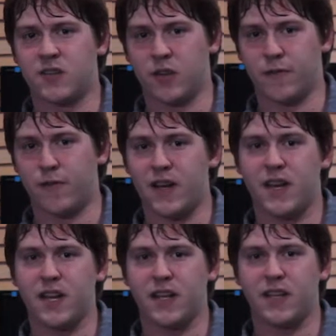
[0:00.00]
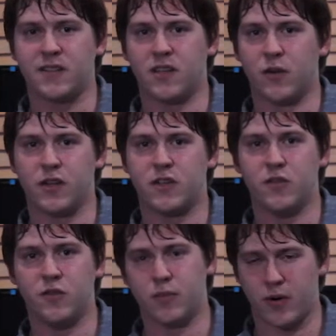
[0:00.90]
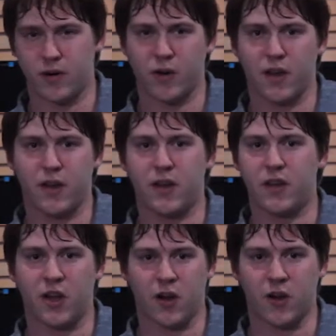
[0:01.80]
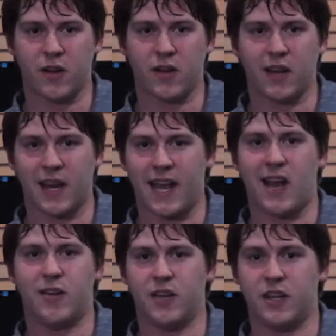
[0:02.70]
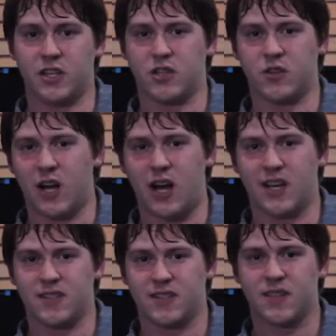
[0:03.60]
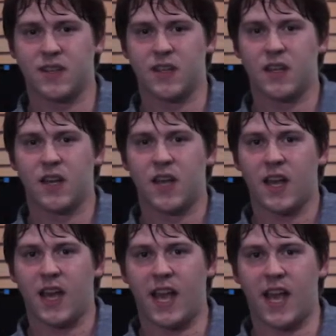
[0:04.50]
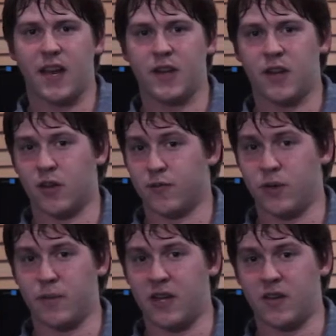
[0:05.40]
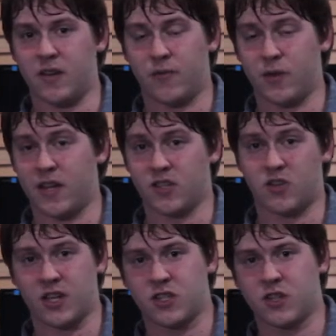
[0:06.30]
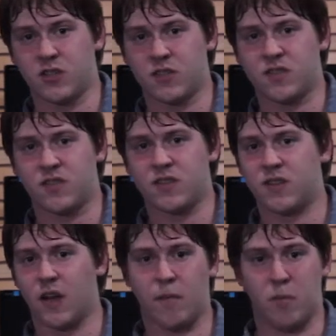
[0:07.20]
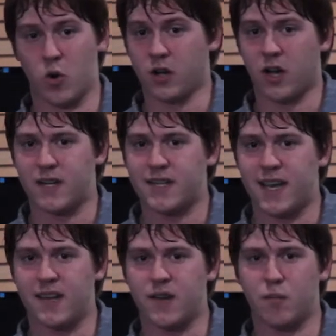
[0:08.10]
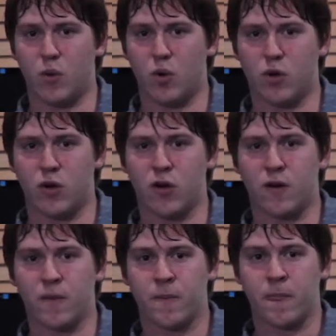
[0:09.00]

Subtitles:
So the funding is going to the print run, the art, the layout, and additional costs. And if we hit stretch goals, more content, more